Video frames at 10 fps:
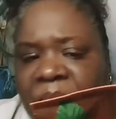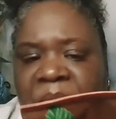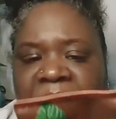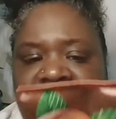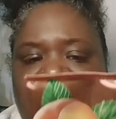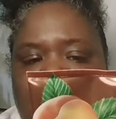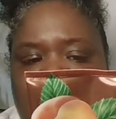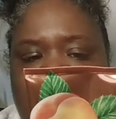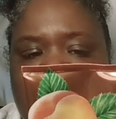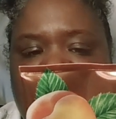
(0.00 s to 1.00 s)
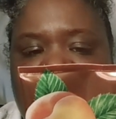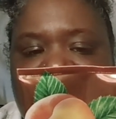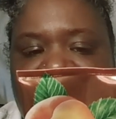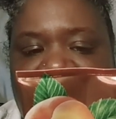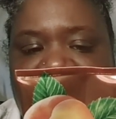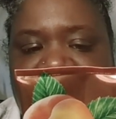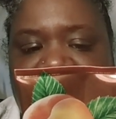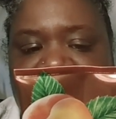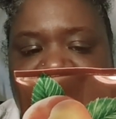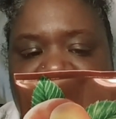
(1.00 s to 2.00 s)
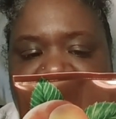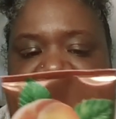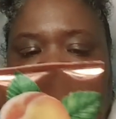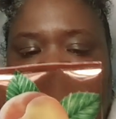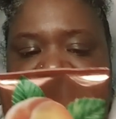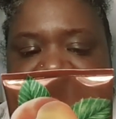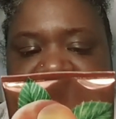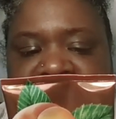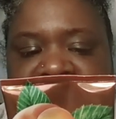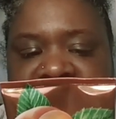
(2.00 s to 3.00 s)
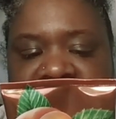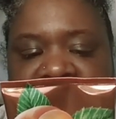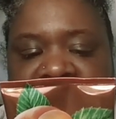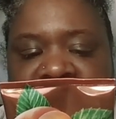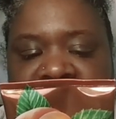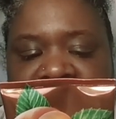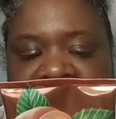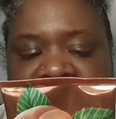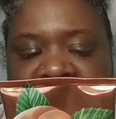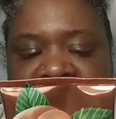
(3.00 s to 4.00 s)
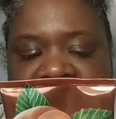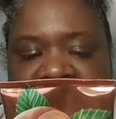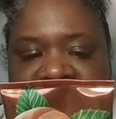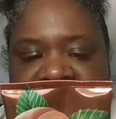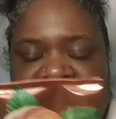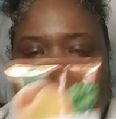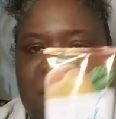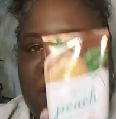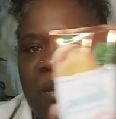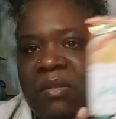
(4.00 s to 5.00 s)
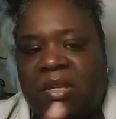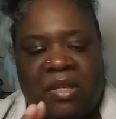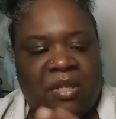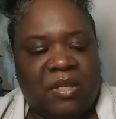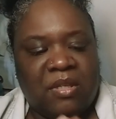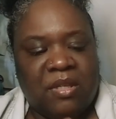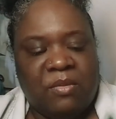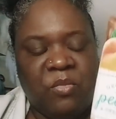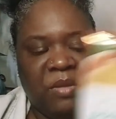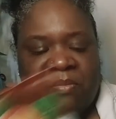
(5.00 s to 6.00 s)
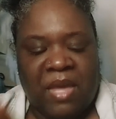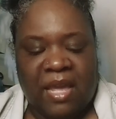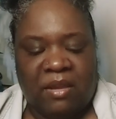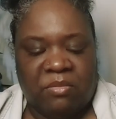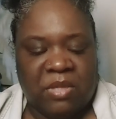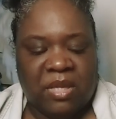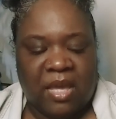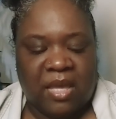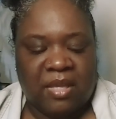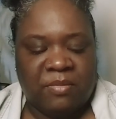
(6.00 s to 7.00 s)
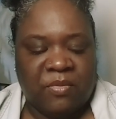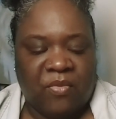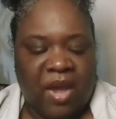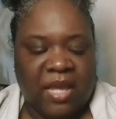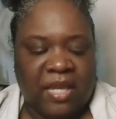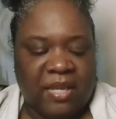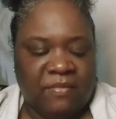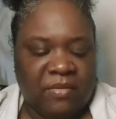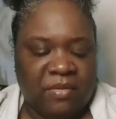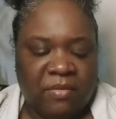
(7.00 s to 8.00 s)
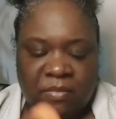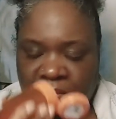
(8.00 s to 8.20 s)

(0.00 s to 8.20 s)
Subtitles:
But it broke down, so this is no good. It went bad on me, guys, before I could even